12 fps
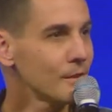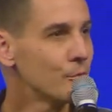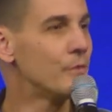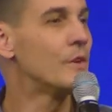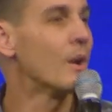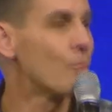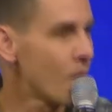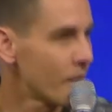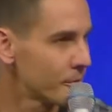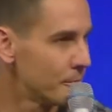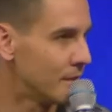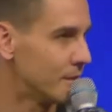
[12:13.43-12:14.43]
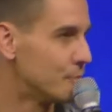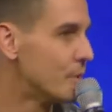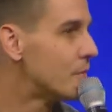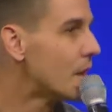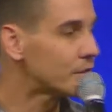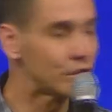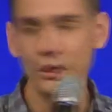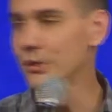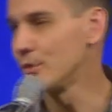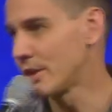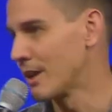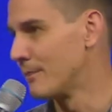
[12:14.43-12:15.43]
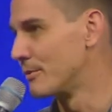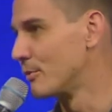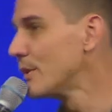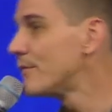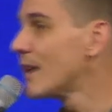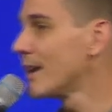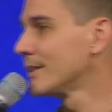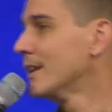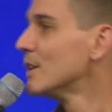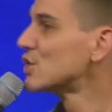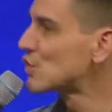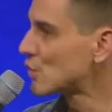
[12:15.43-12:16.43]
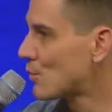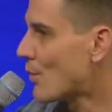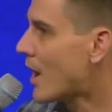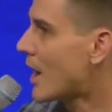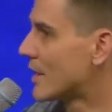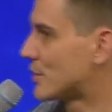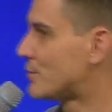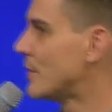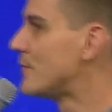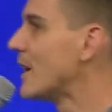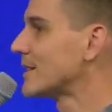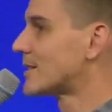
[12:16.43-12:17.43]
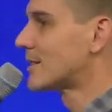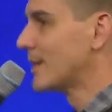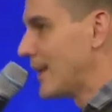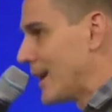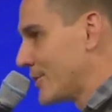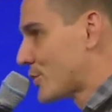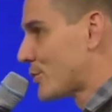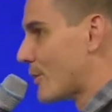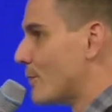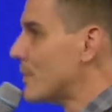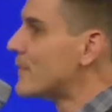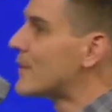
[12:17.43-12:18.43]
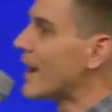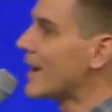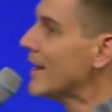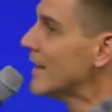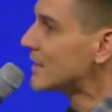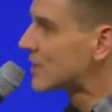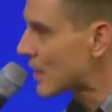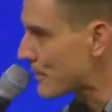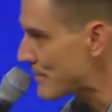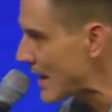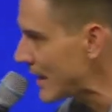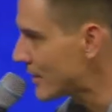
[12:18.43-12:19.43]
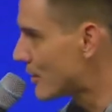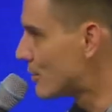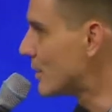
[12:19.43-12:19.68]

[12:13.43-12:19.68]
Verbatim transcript: We've got watermelon, we've got cucumber, we've got squash, we've got cilantro, we've got tomato,